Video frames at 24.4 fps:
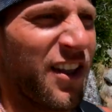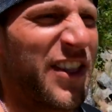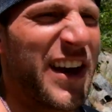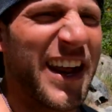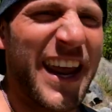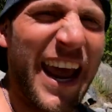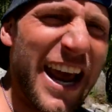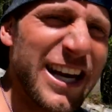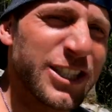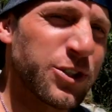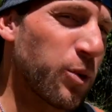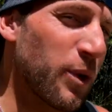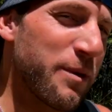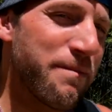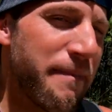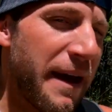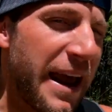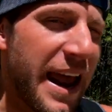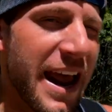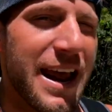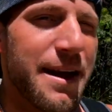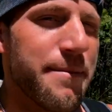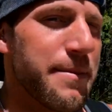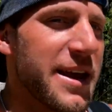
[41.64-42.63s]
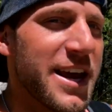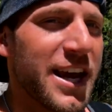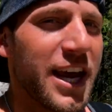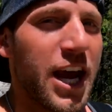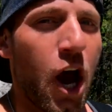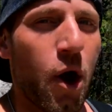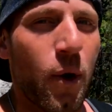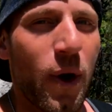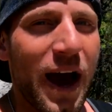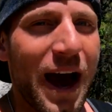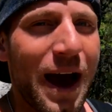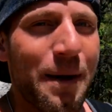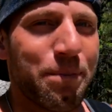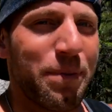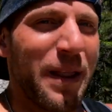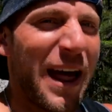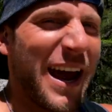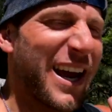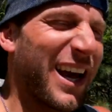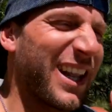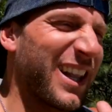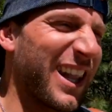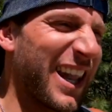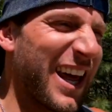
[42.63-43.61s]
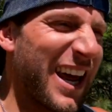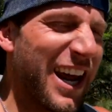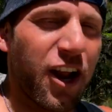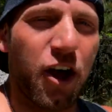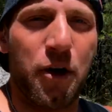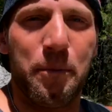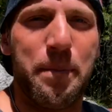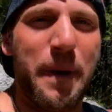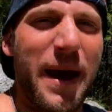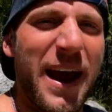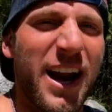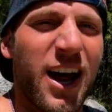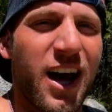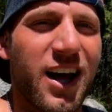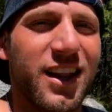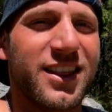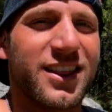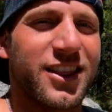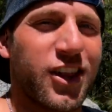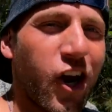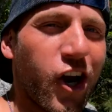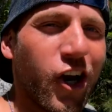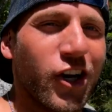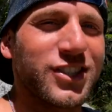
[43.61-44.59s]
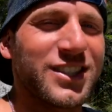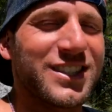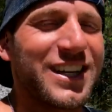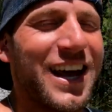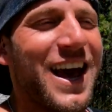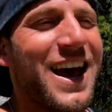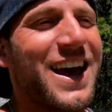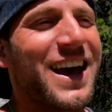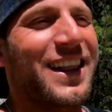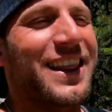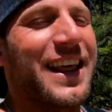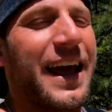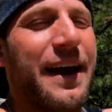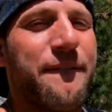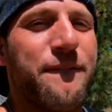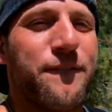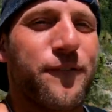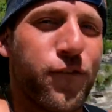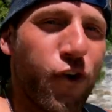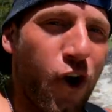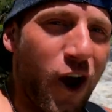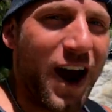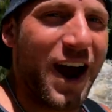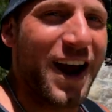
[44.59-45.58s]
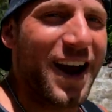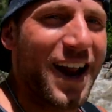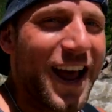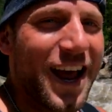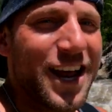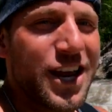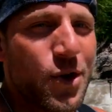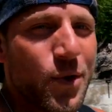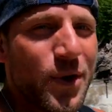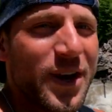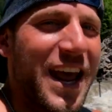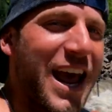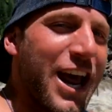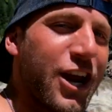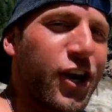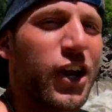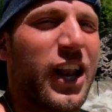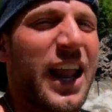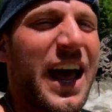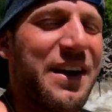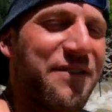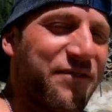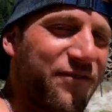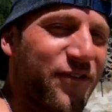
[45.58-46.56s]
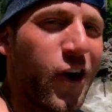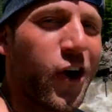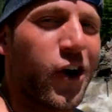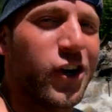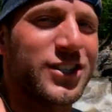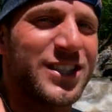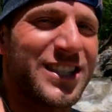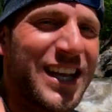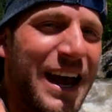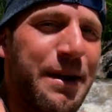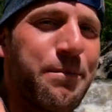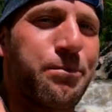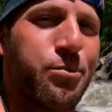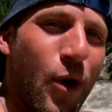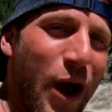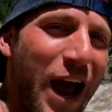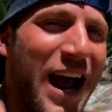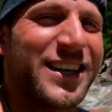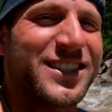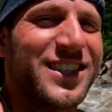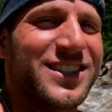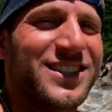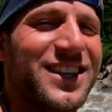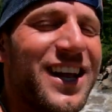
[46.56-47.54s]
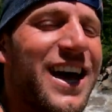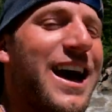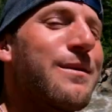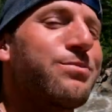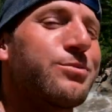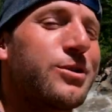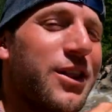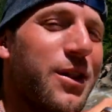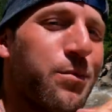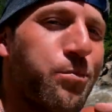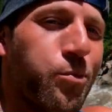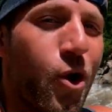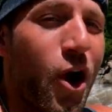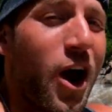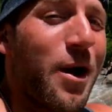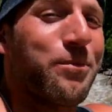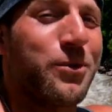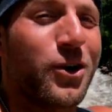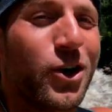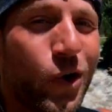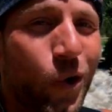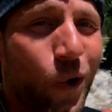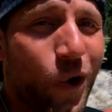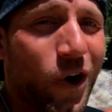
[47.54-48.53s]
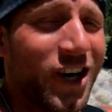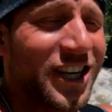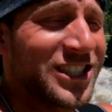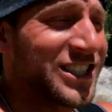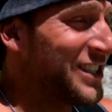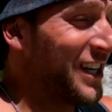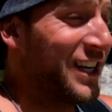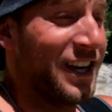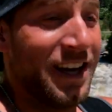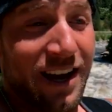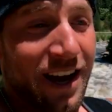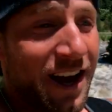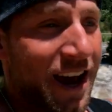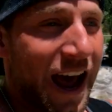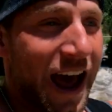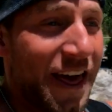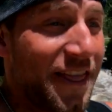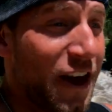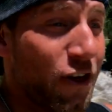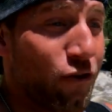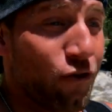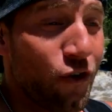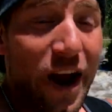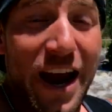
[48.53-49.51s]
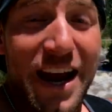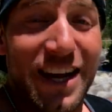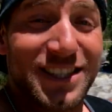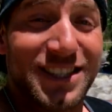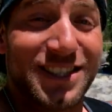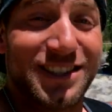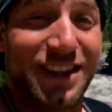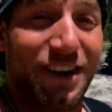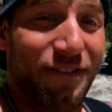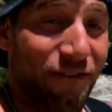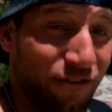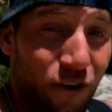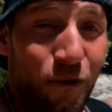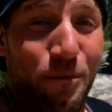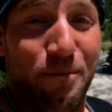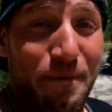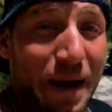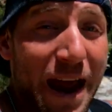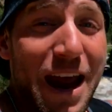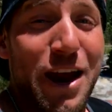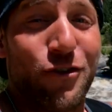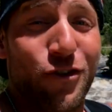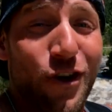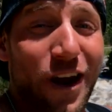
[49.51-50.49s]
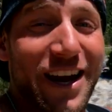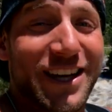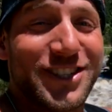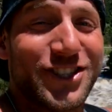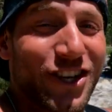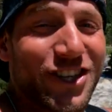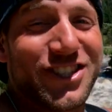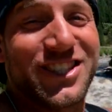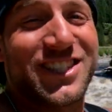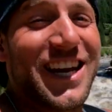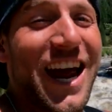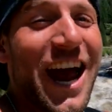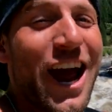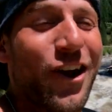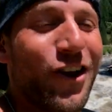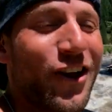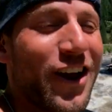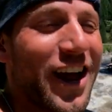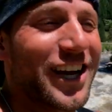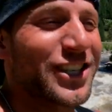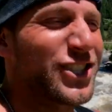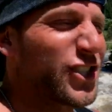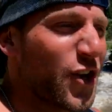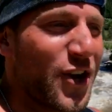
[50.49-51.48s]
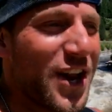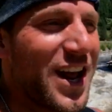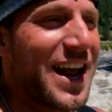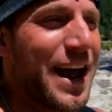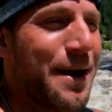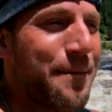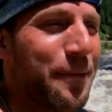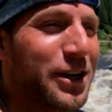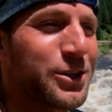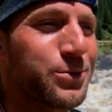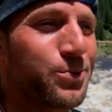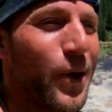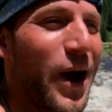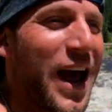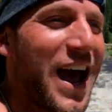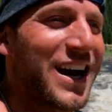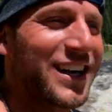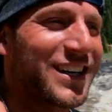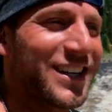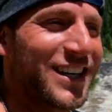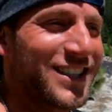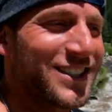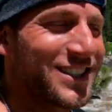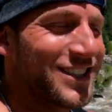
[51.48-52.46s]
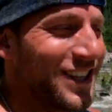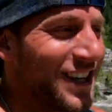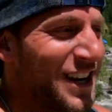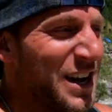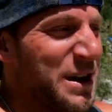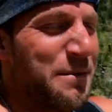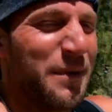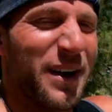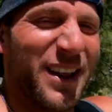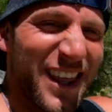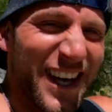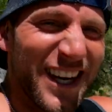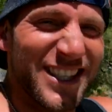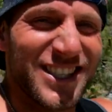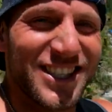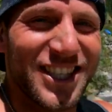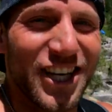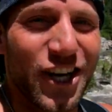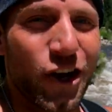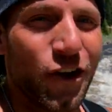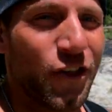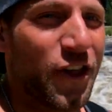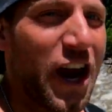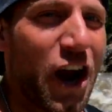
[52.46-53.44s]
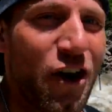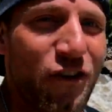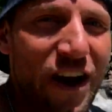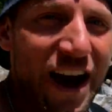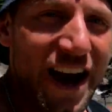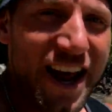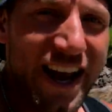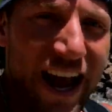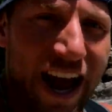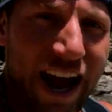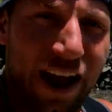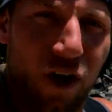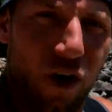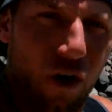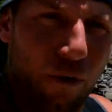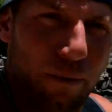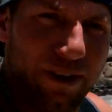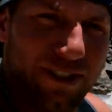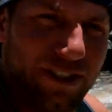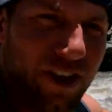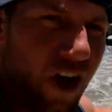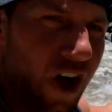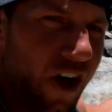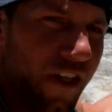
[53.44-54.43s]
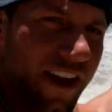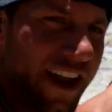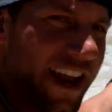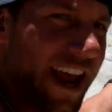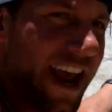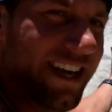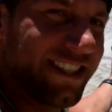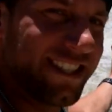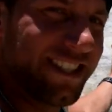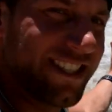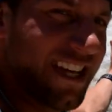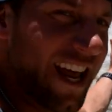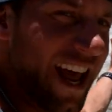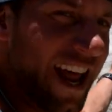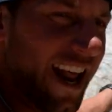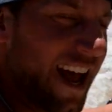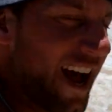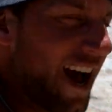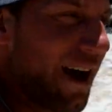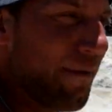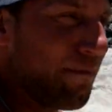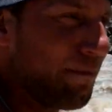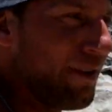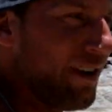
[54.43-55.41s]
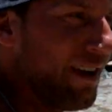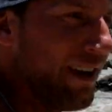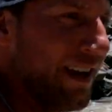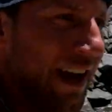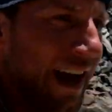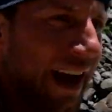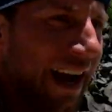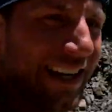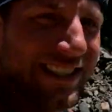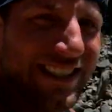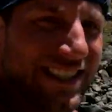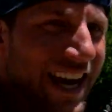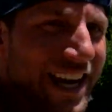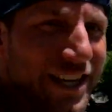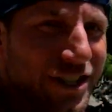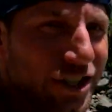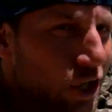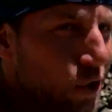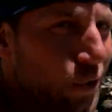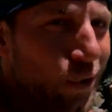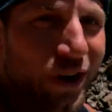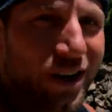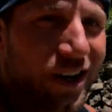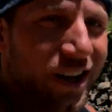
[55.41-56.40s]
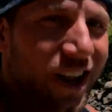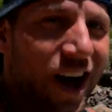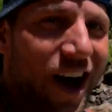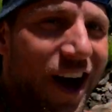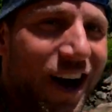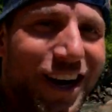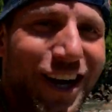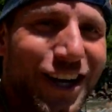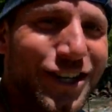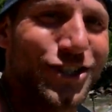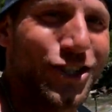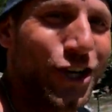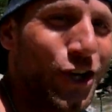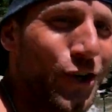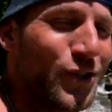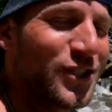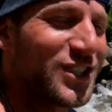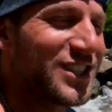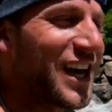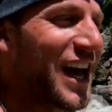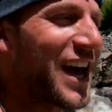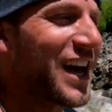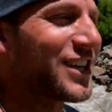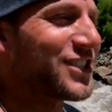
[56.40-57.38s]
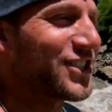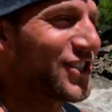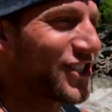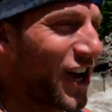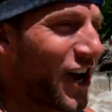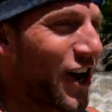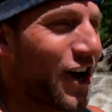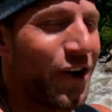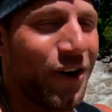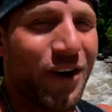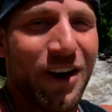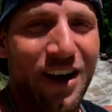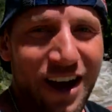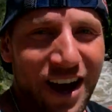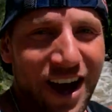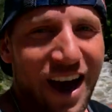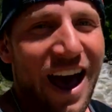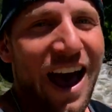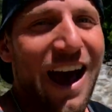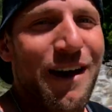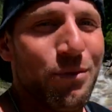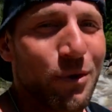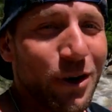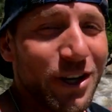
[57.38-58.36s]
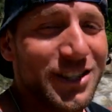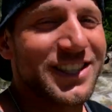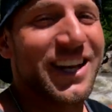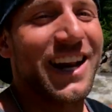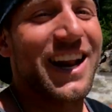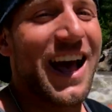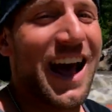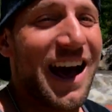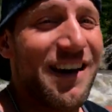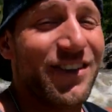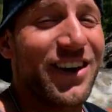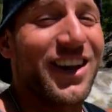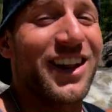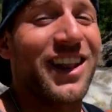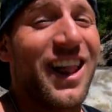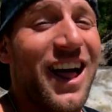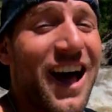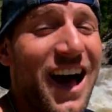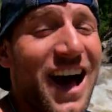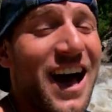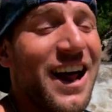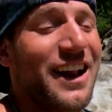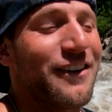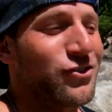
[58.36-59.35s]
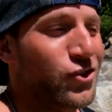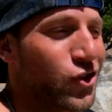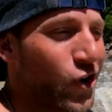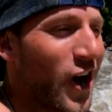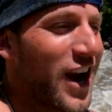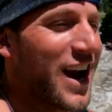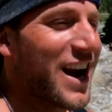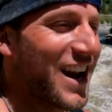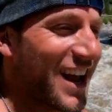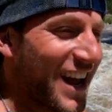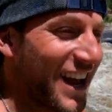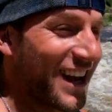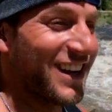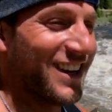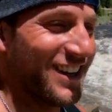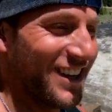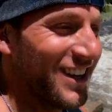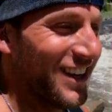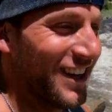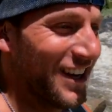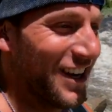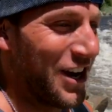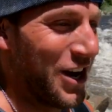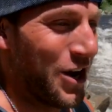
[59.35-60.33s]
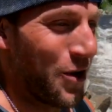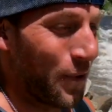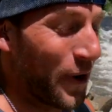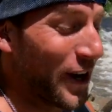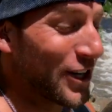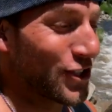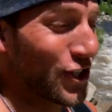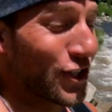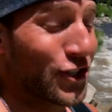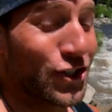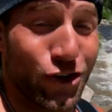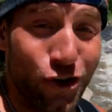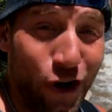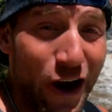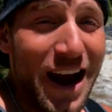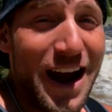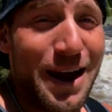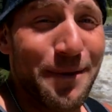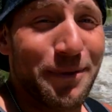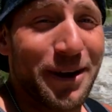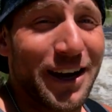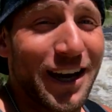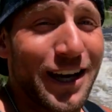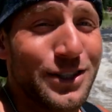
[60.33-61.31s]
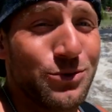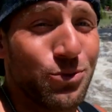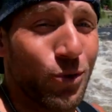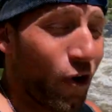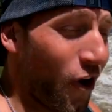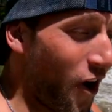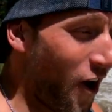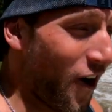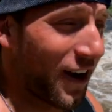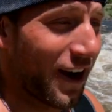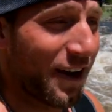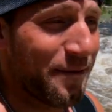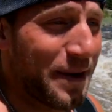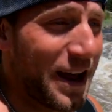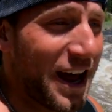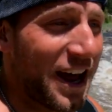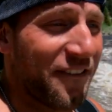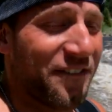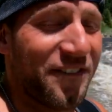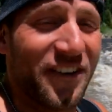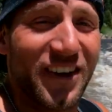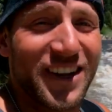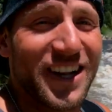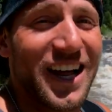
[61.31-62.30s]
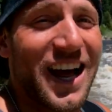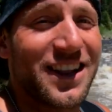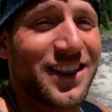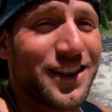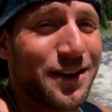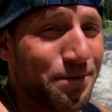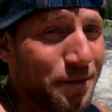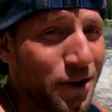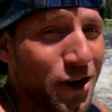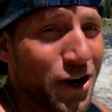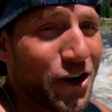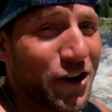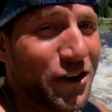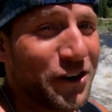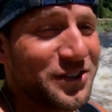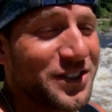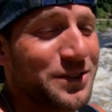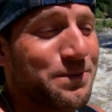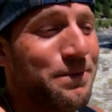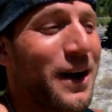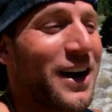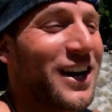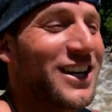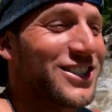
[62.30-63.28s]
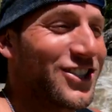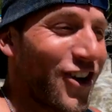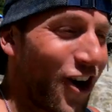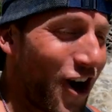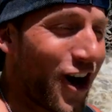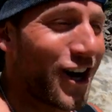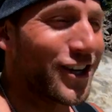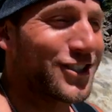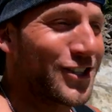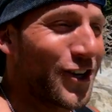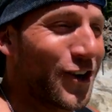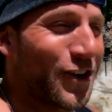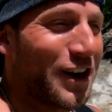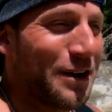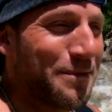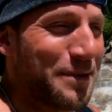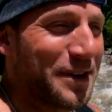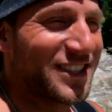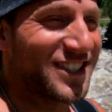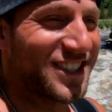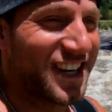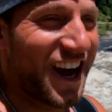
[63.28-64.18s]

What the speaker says: the gates would maybe go up like a little bit on Thursday, and then Friday you would get your like first like practice lap on the proper course, and then race the main race on Saturday. So you didn't get much practice, but this year they already got almost all the gates set up, and it's like 2 o'clock on Tuesday, so everyone's gonna have a lot of training, which is great because we're all gonna be able to feel out the moves, but it's also gonna be